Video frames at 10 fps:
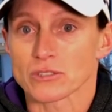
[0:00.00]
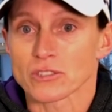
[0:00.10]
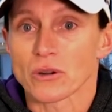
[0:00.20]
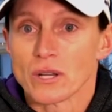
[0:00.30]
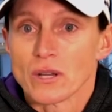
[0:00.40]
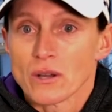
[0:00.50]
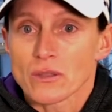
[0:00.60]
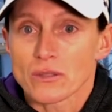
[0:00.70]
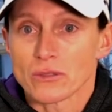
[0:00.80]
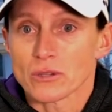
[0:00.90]
So
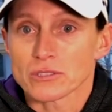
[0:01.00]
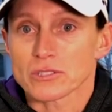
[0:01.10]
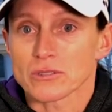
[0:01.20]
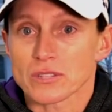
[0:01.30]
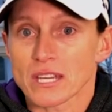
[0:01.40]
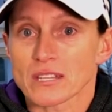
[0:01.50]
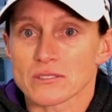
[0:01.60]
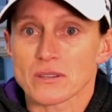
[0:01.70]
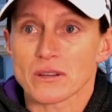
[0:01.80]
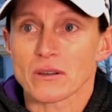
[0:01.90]
those two
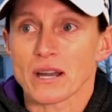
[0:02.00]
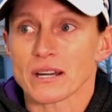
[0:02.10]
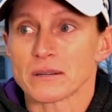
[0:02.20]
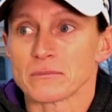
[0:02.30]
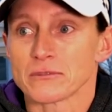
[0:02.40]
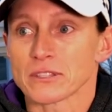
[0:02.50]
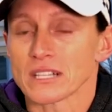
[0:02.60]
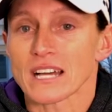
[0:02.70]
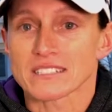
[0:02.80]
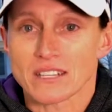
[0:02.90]
things, for the
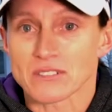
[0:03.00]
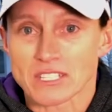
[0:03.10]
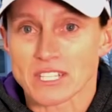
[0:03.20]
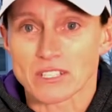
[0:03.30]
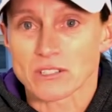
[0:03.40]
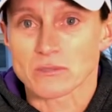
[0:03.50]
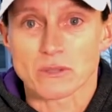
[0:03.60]
last 17 years,